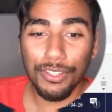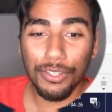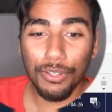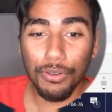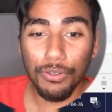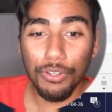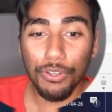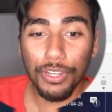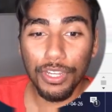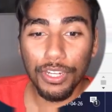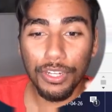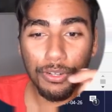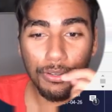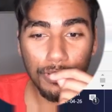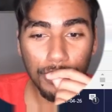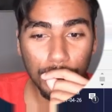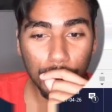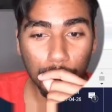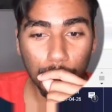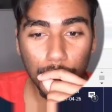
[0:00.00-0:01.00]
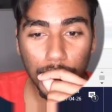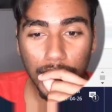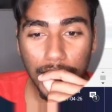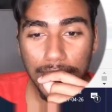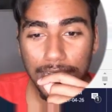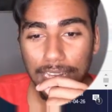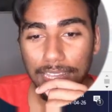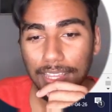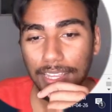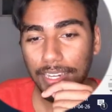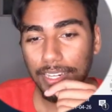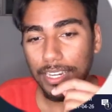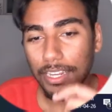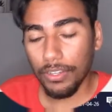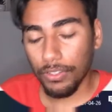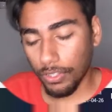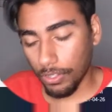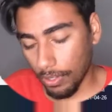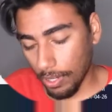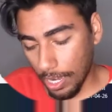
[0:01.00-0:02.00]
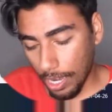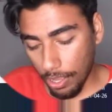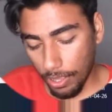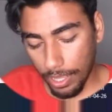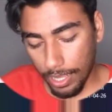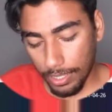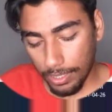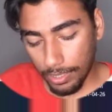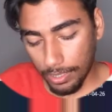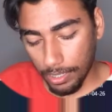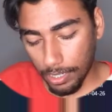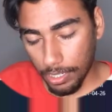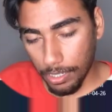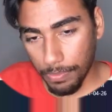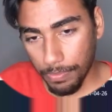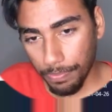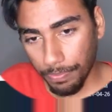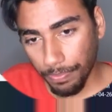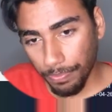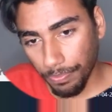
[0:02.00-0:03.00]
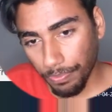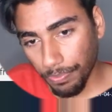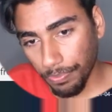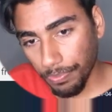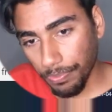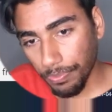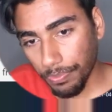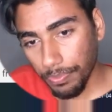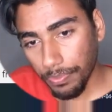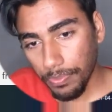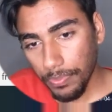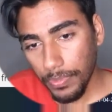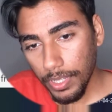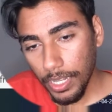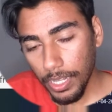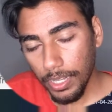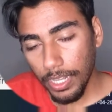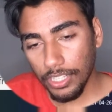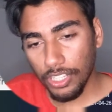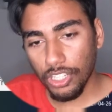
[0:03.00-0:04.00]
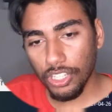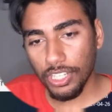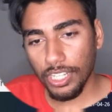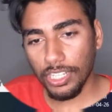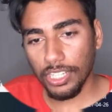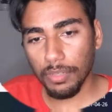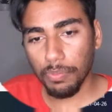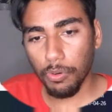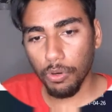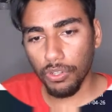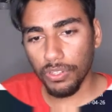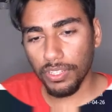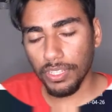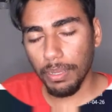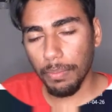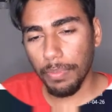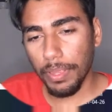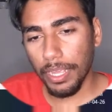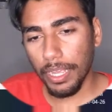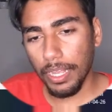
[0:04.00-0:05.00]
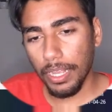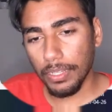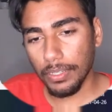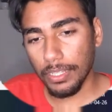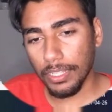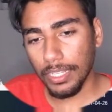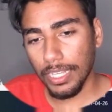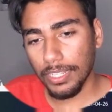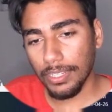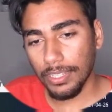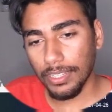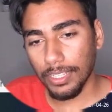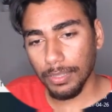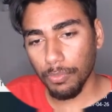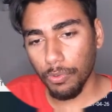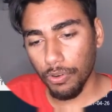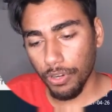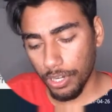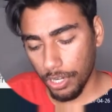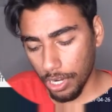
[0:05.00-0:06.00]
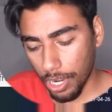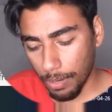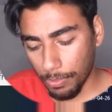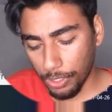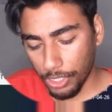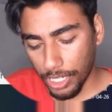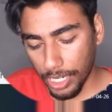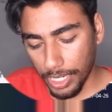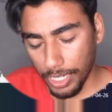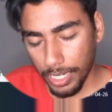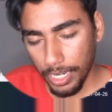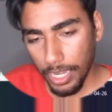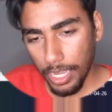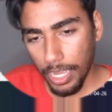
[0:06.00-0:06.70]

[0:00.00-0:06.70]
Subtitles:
So you can do this with anything now. So now let's just export something else. Let's export an object.